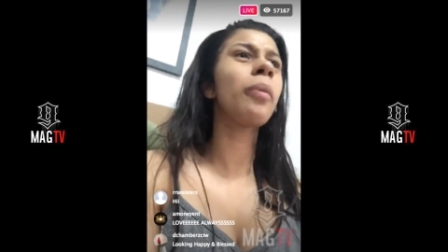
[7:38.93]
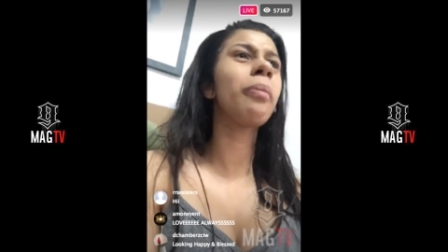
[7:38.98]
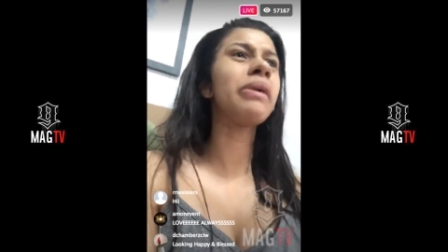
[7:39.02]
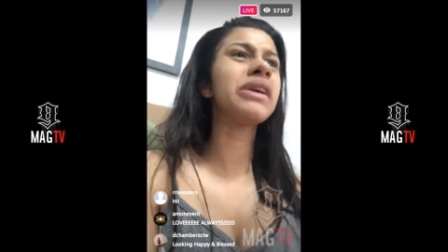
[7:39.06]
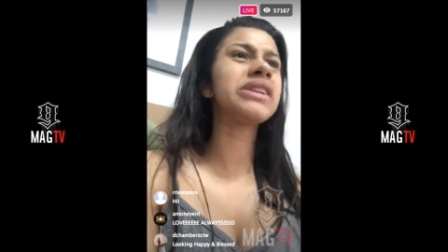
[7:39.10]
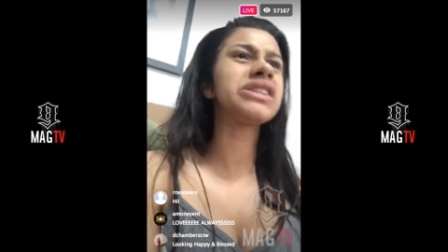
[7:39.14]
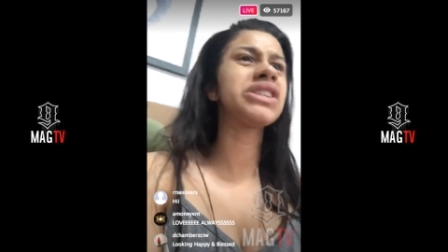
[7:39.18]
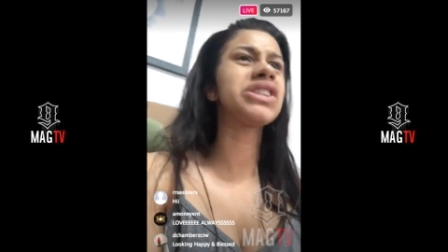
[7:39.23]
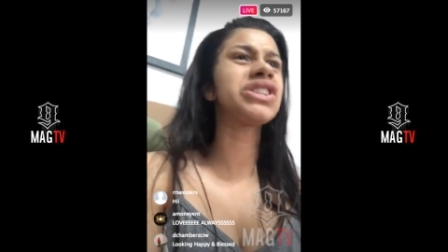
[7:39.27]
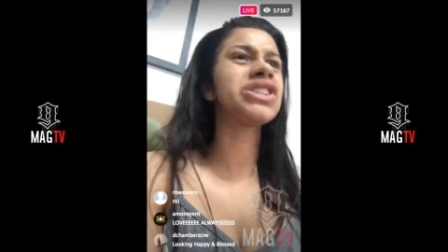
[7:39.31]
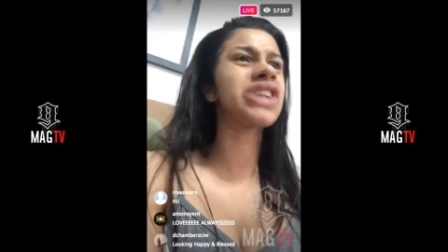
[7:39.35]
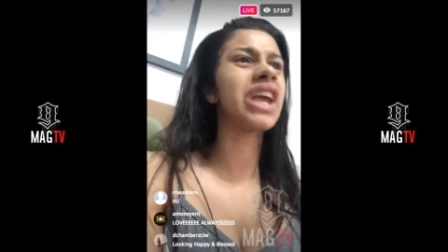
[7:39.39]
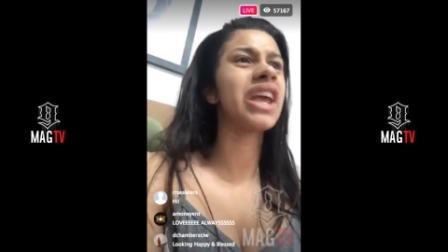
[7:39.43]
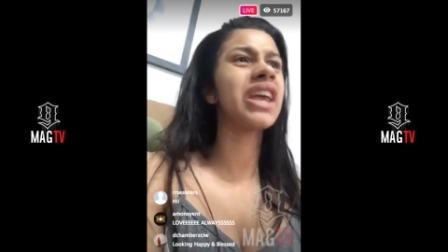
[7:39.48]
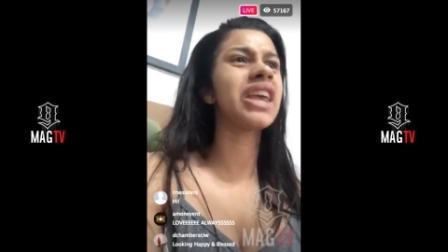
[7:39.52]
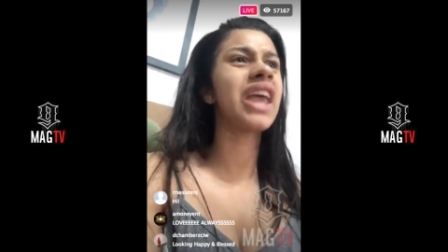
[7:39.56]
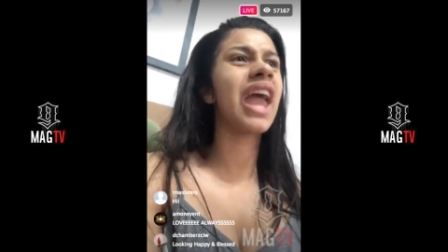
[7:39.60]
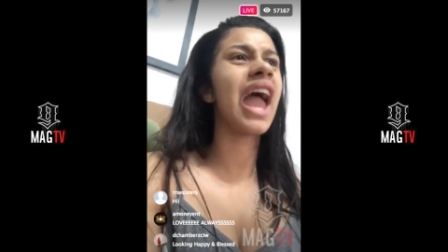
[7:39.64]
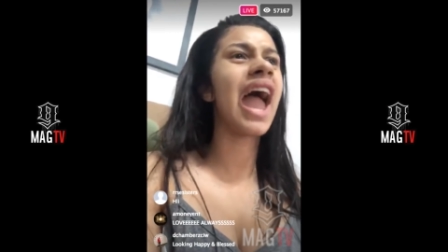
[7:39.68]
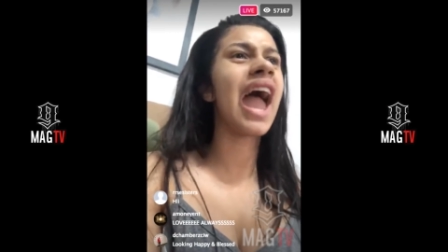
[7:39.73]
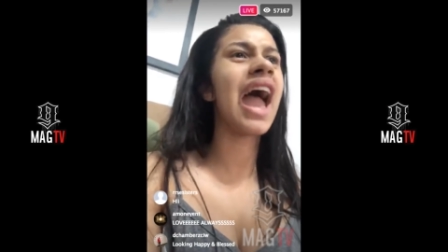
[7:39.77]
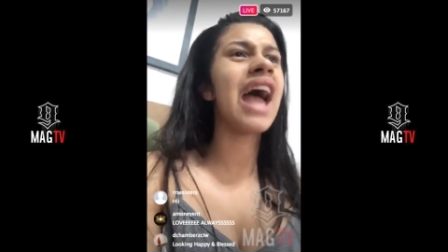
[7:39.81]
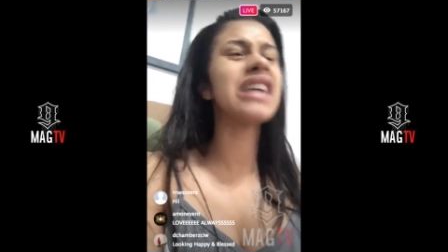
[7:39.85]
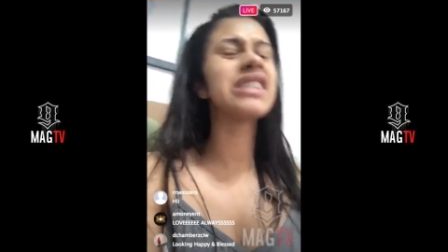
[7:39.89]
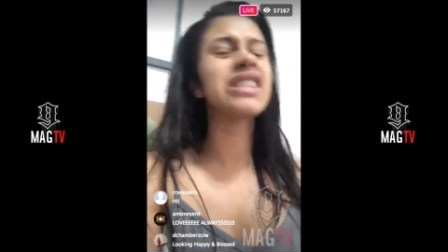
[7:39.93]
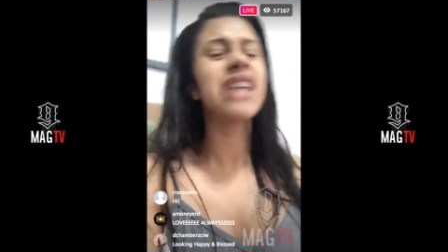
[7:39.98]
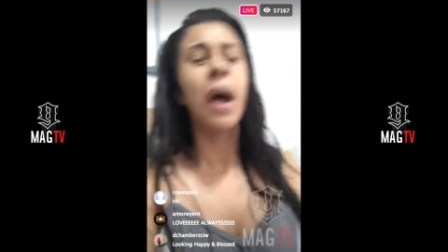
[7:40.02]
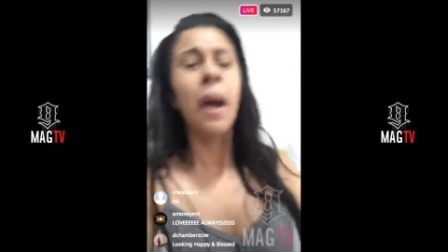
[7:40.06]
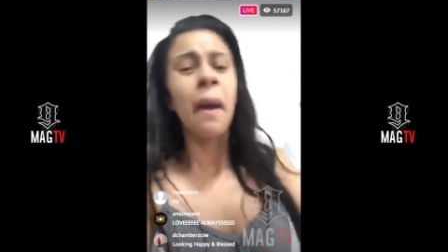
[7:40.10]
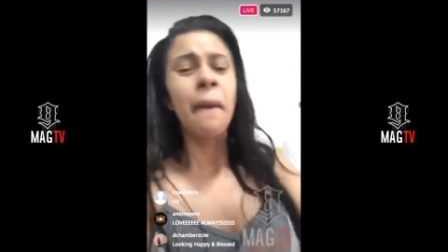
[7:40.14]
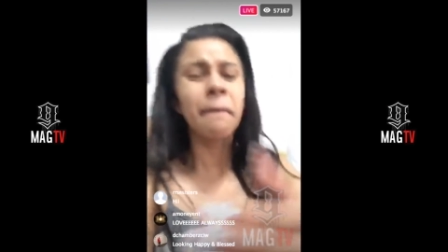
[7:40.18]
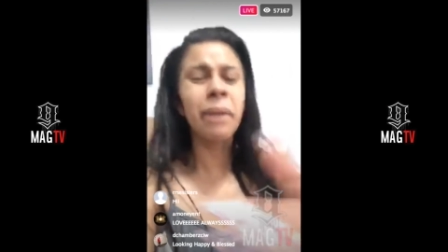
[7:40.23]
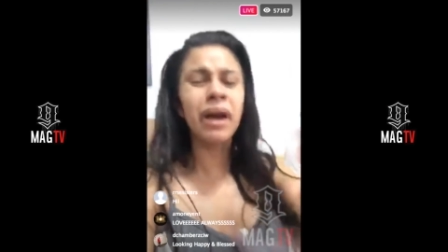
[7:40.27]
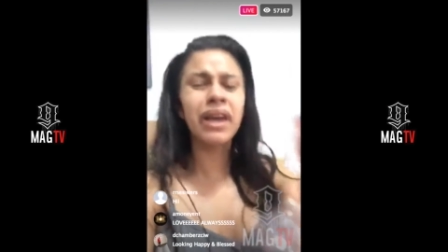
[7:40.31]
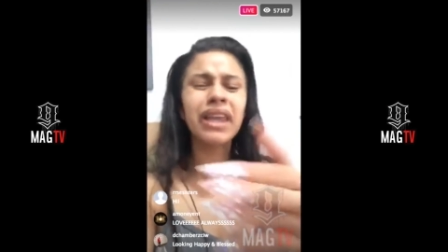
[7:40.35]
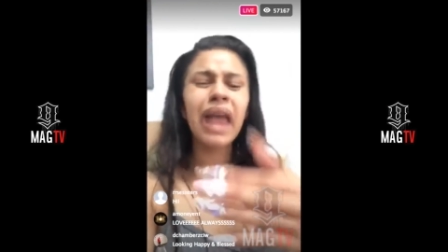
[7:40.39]
All you bitches shake your ass.
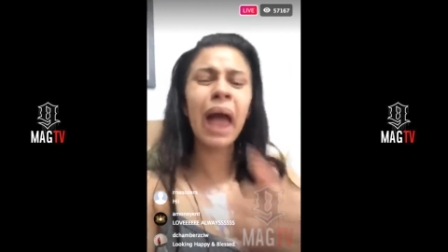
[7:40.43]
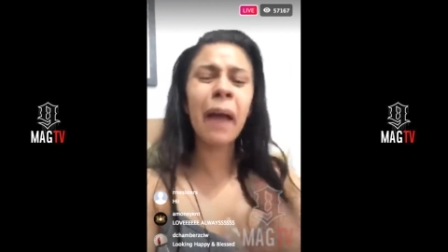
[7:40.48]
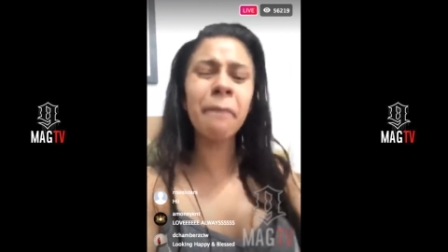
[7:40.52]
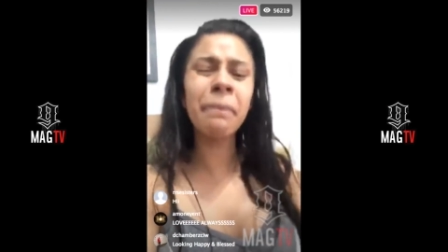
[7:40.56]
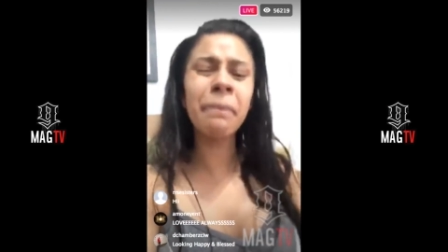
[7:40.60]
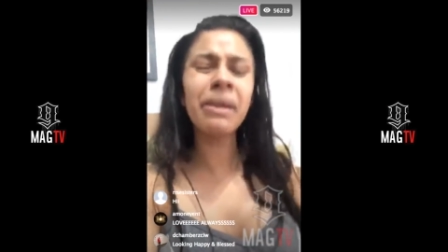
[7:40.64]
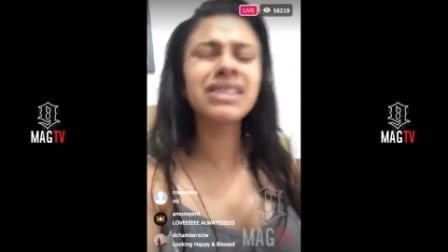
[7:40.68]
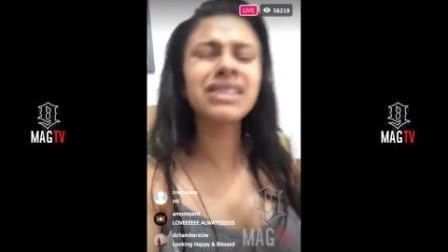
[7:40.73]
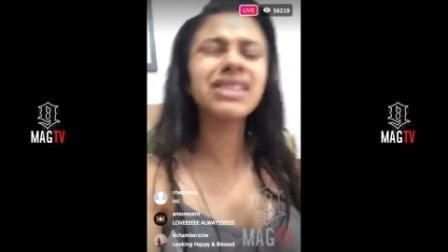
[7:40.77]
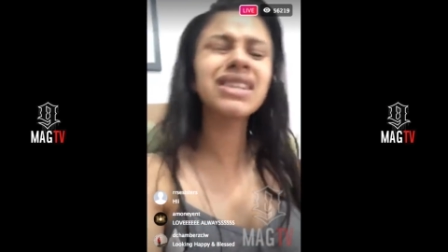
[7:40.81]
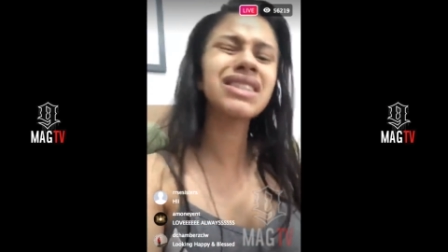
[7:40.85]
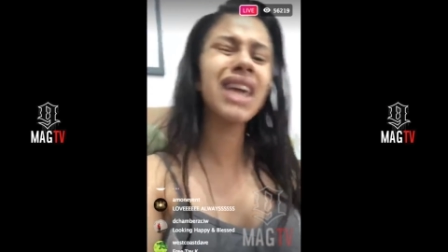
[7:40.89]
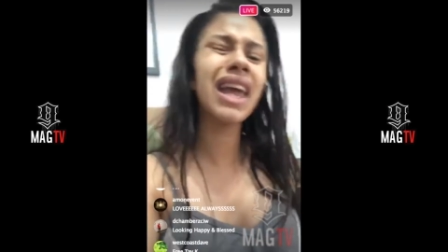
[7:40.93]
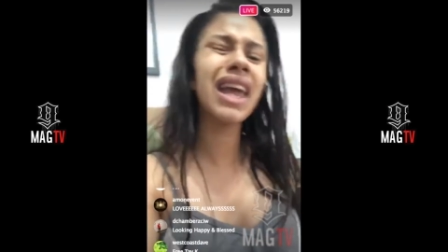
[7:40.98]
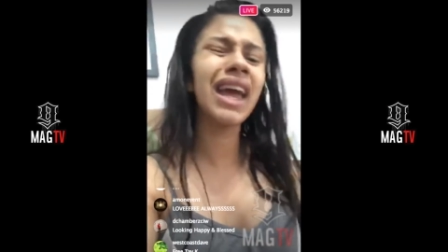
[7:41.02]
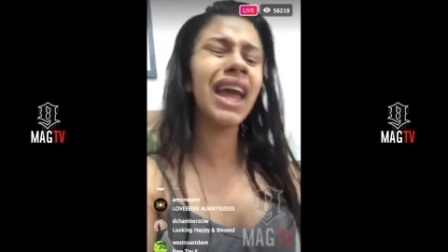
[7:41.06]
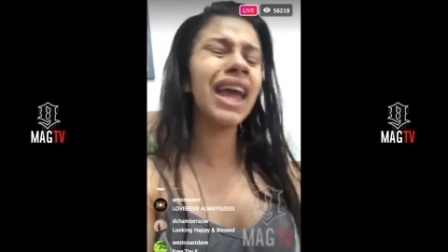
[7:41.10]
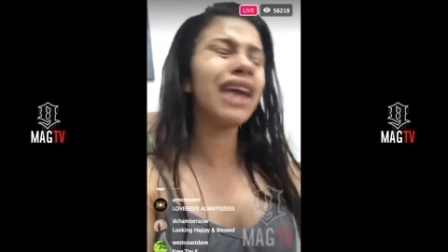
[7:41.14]
But y'all bitches